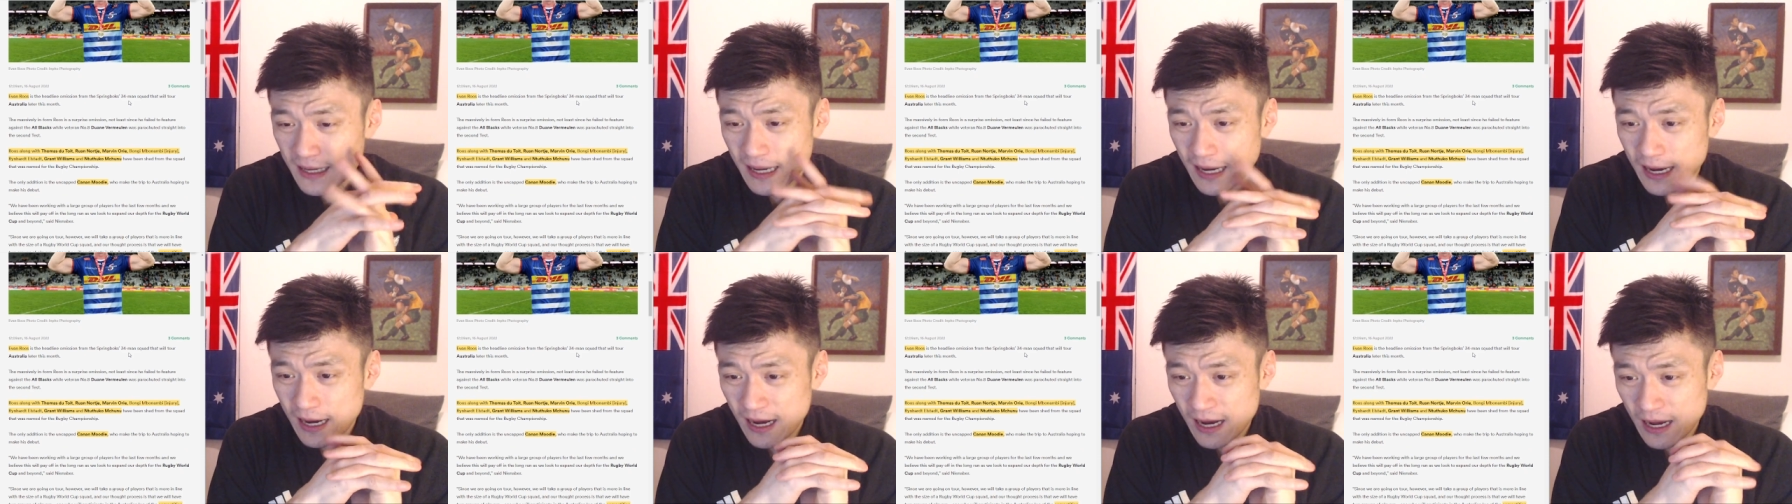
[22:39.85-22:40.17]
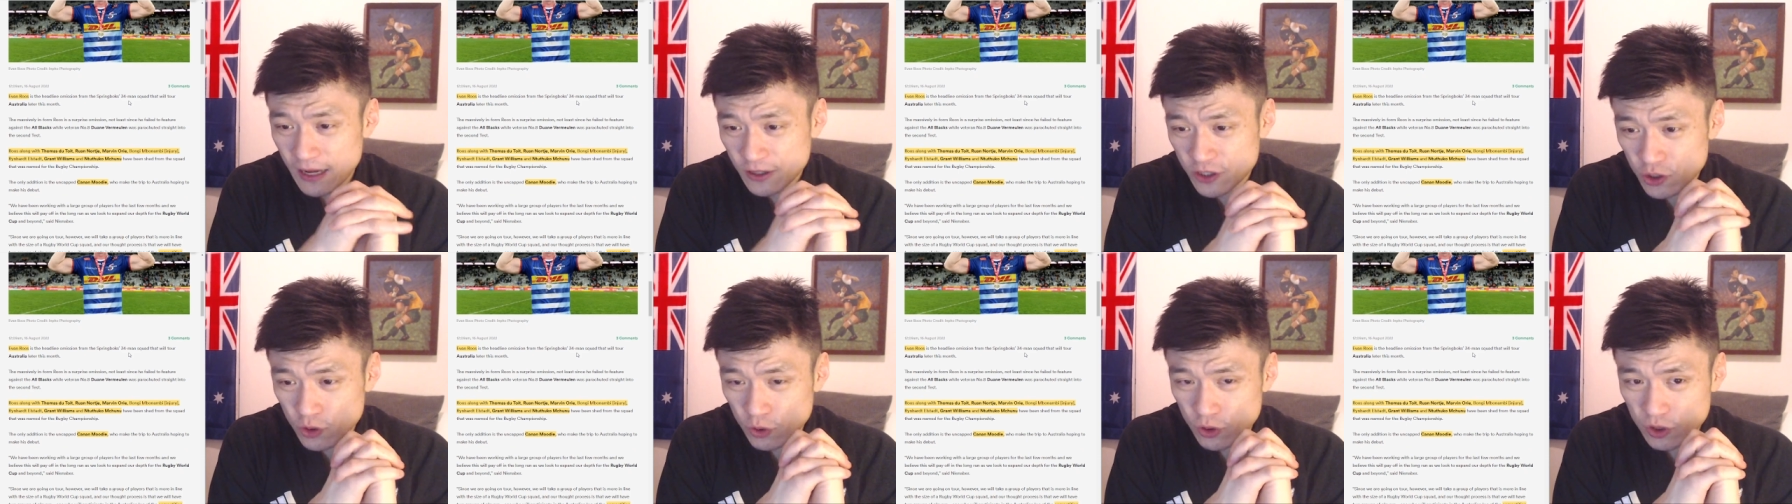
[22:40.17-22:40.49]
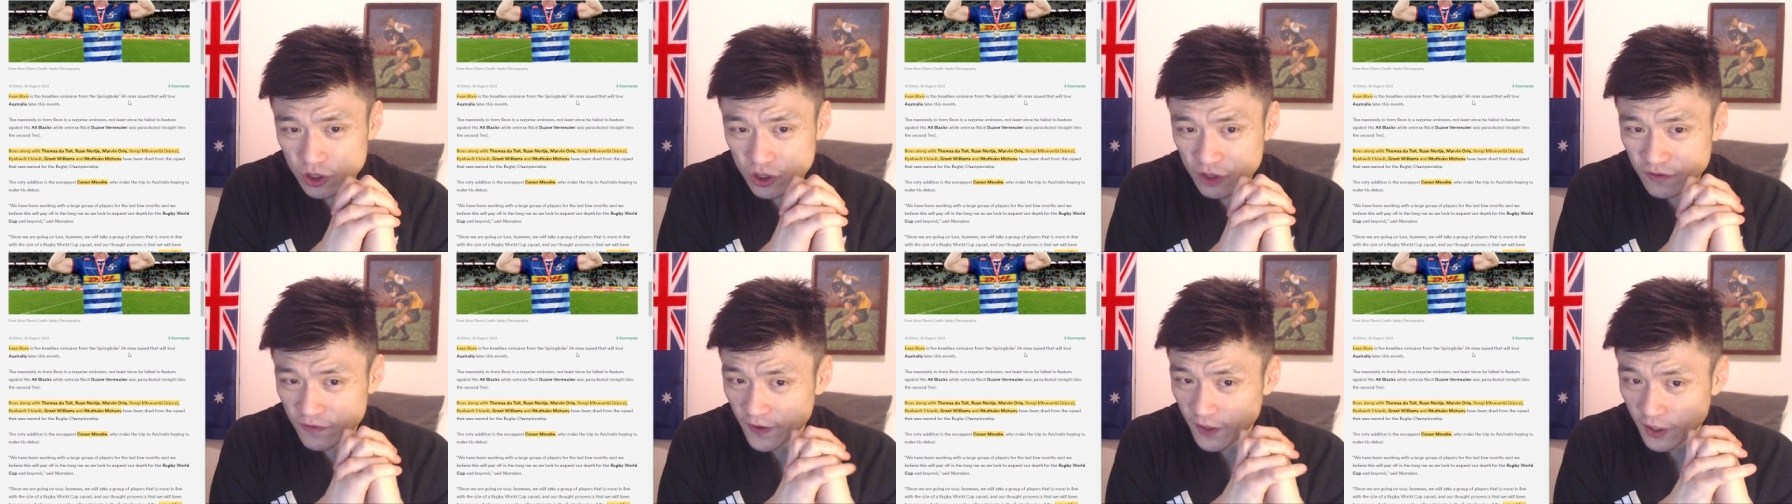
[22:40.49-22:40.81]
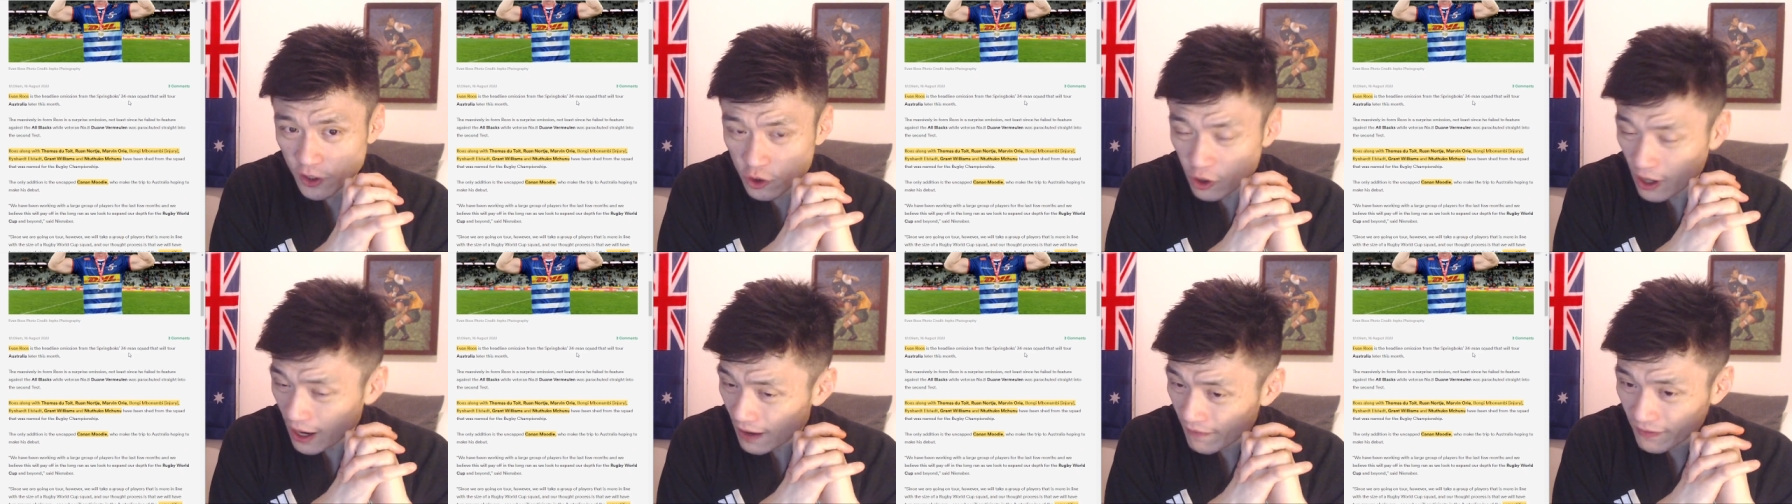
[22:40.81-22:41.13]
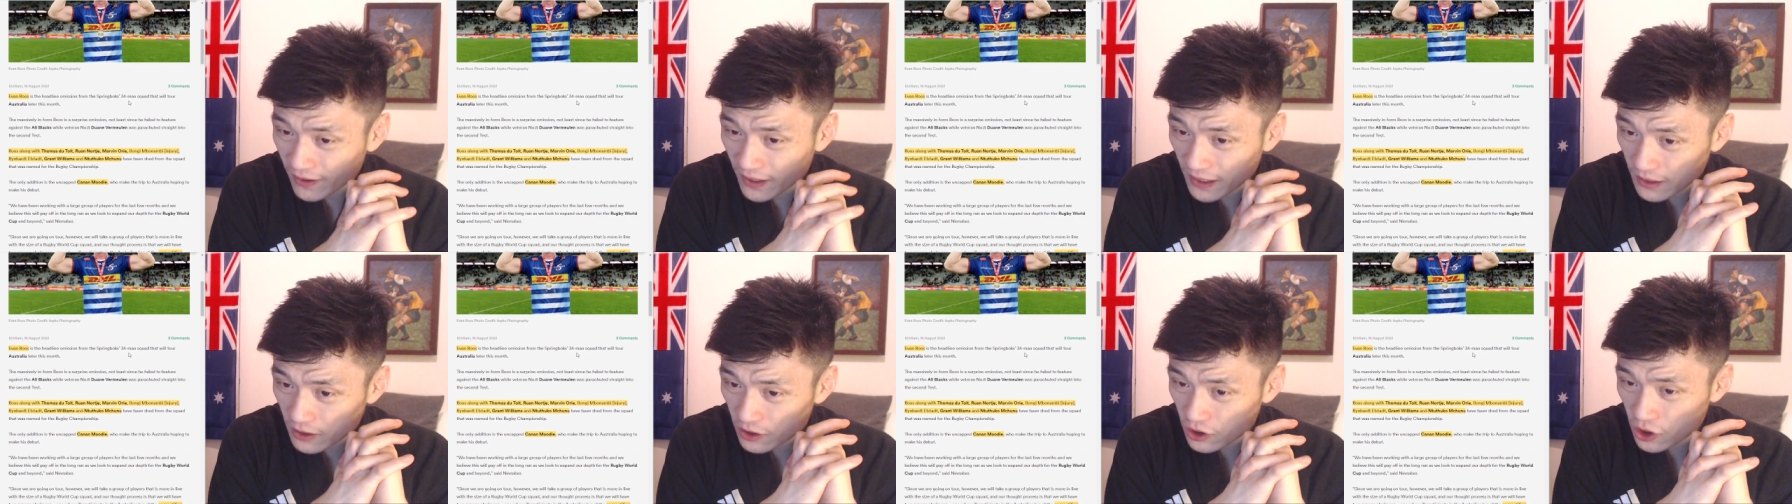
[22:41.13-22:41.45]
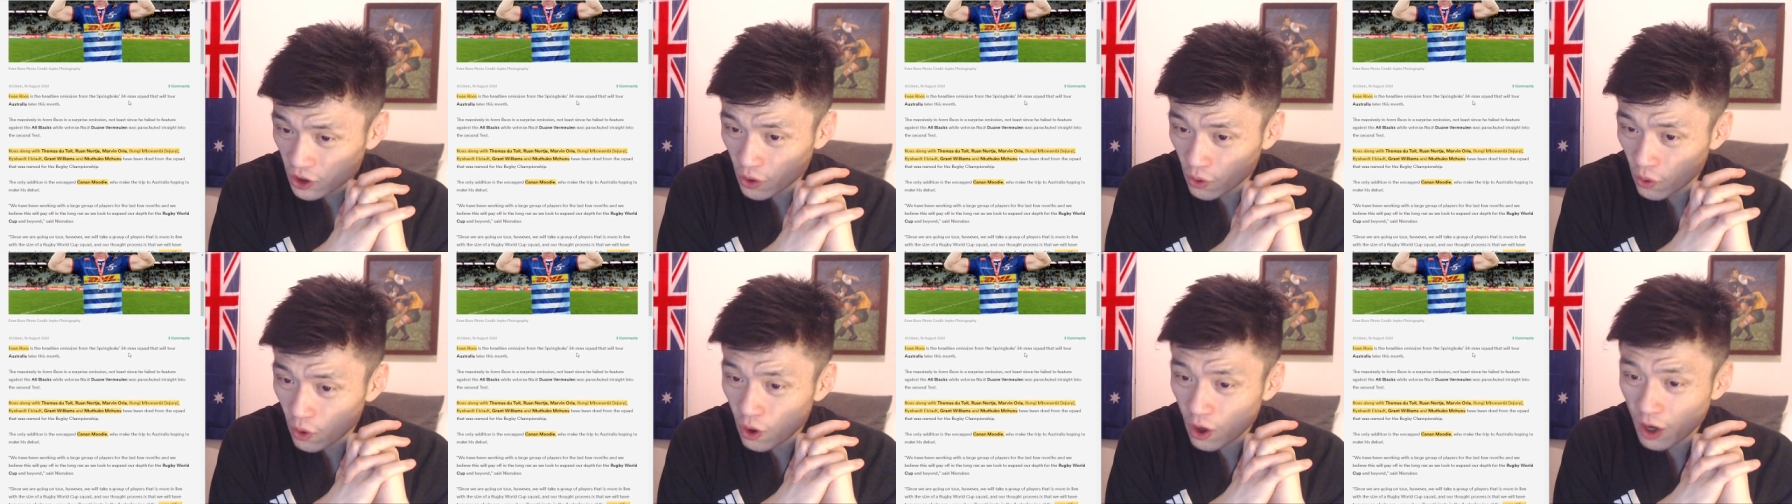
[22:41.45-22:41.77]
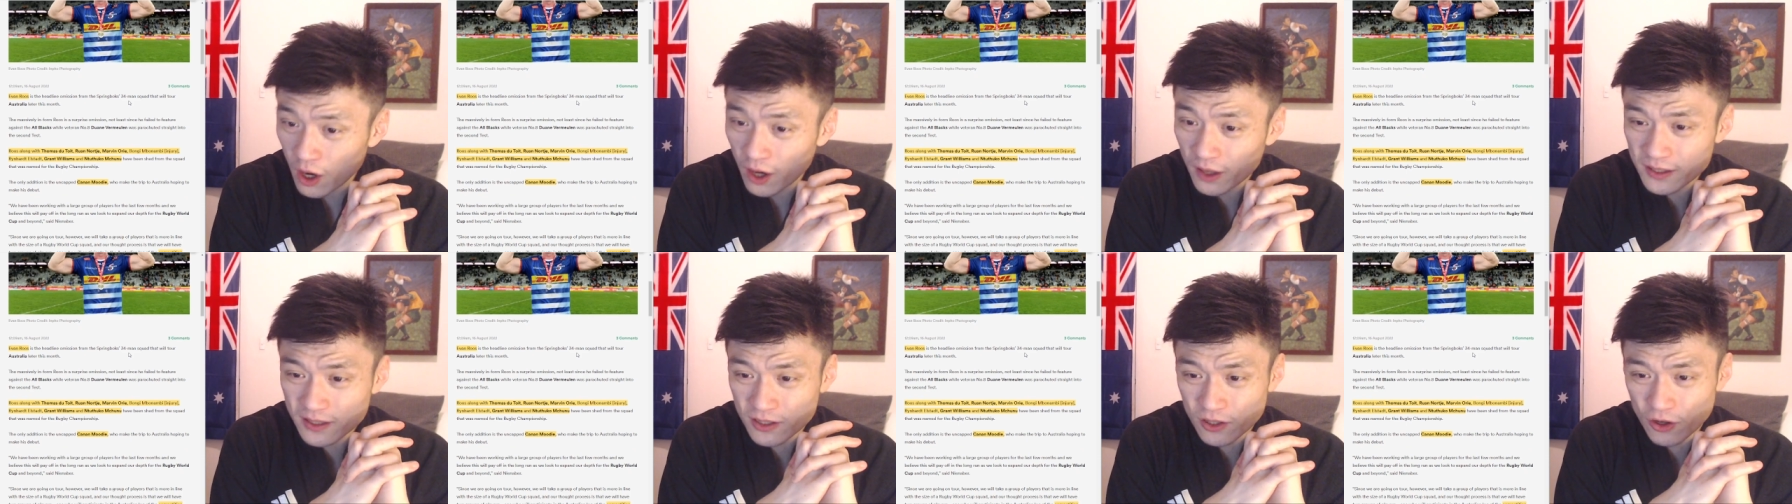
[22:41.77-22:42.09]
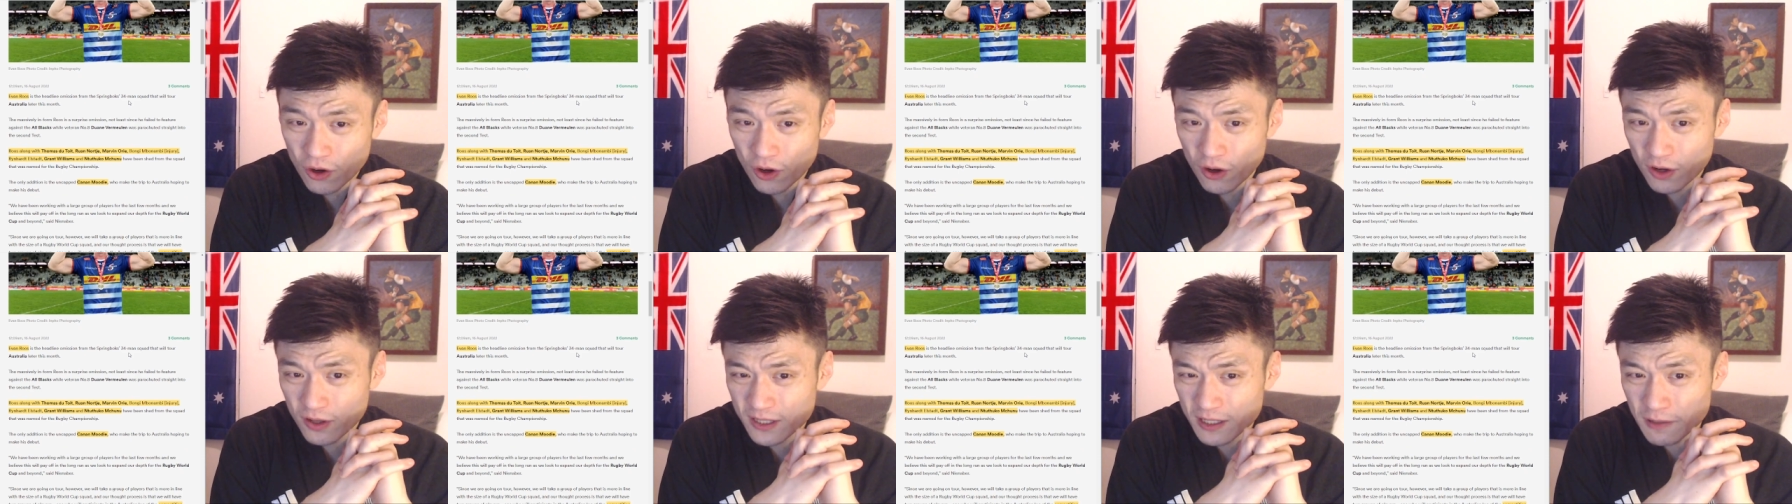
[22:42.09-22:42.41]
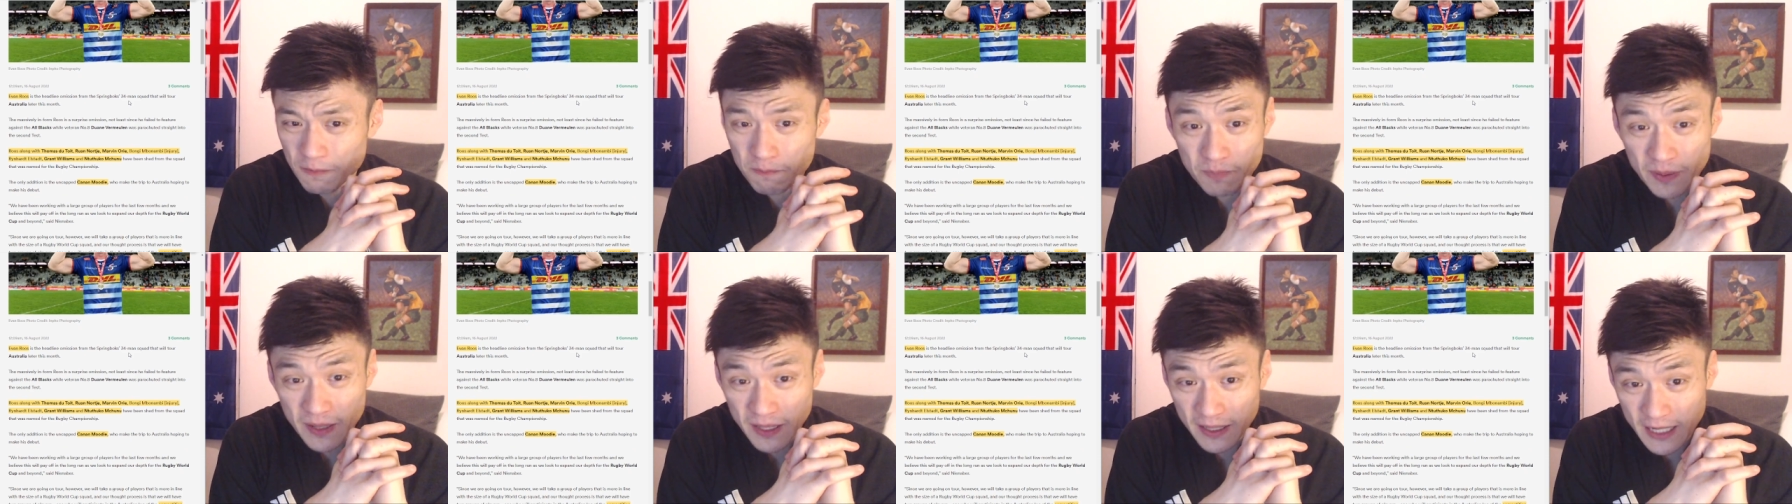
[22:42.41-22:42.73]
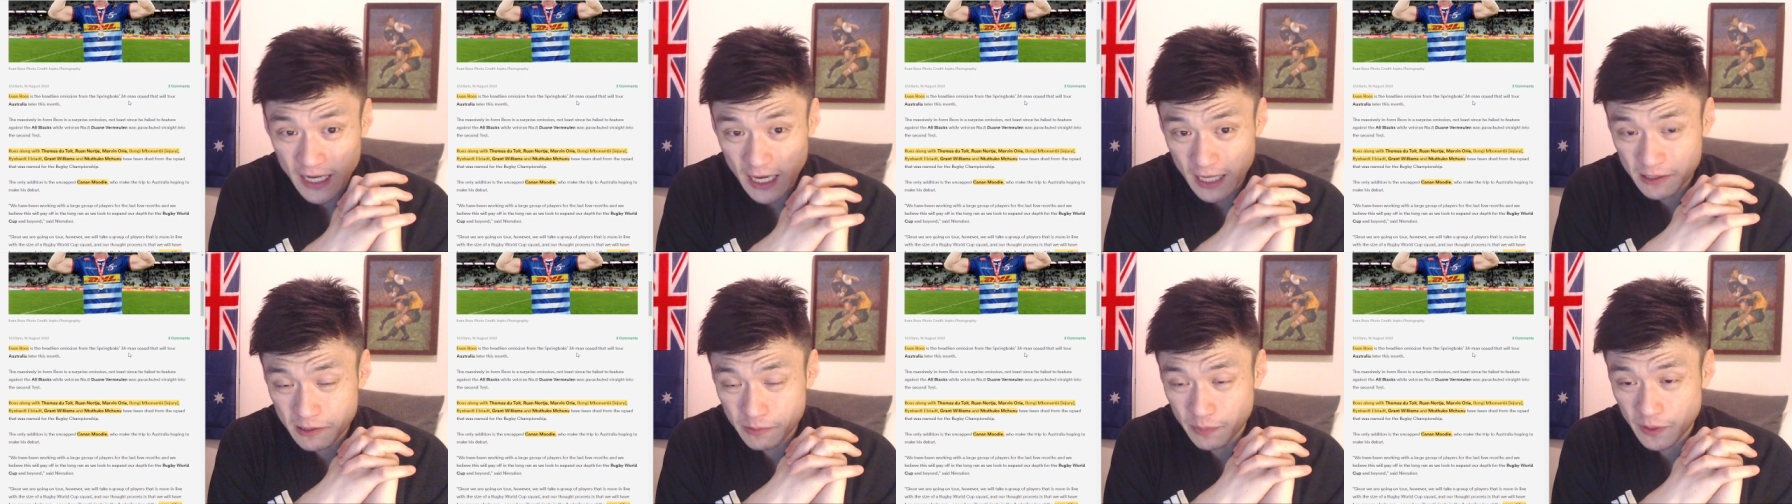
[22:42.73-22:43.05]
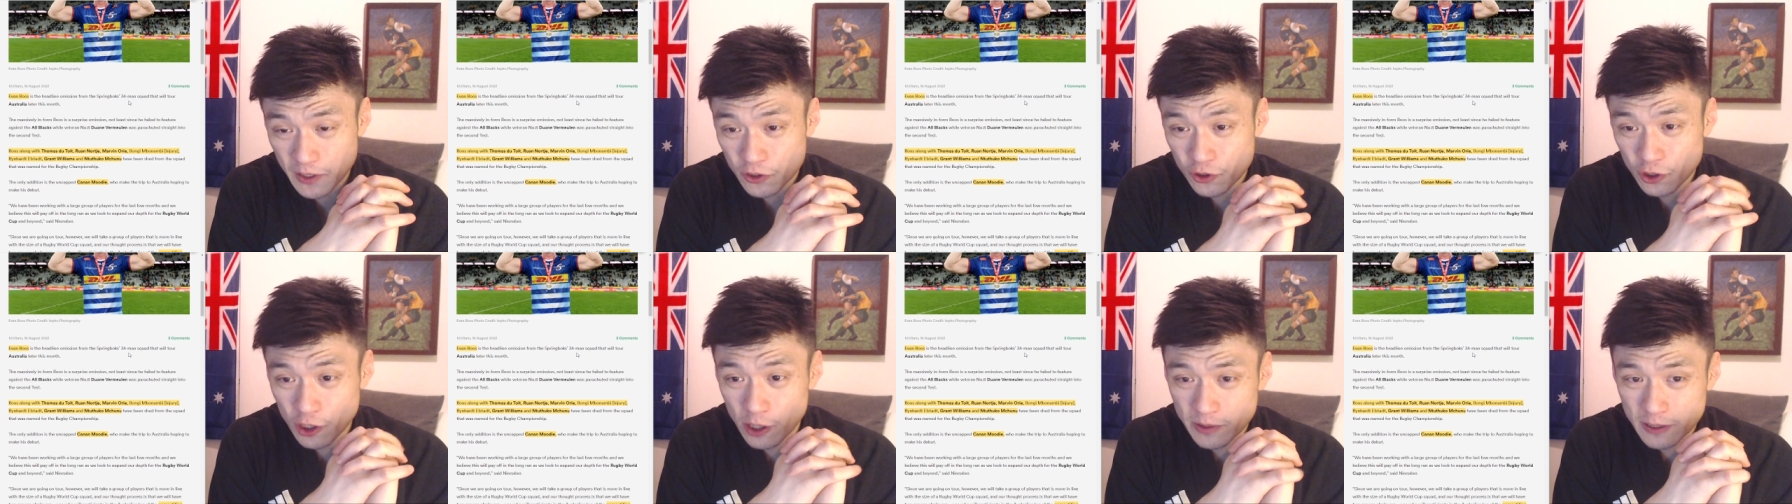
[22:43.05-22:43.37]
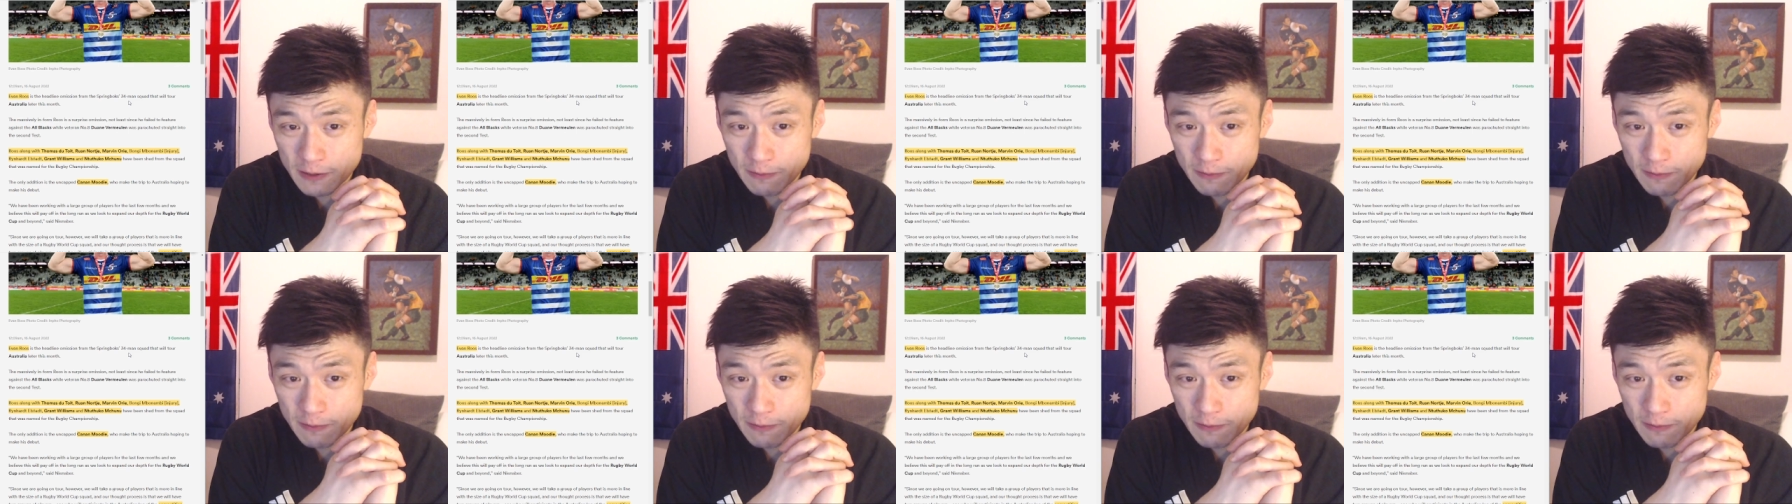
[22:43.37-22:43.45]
for the traveling tour, so some big names been dropped.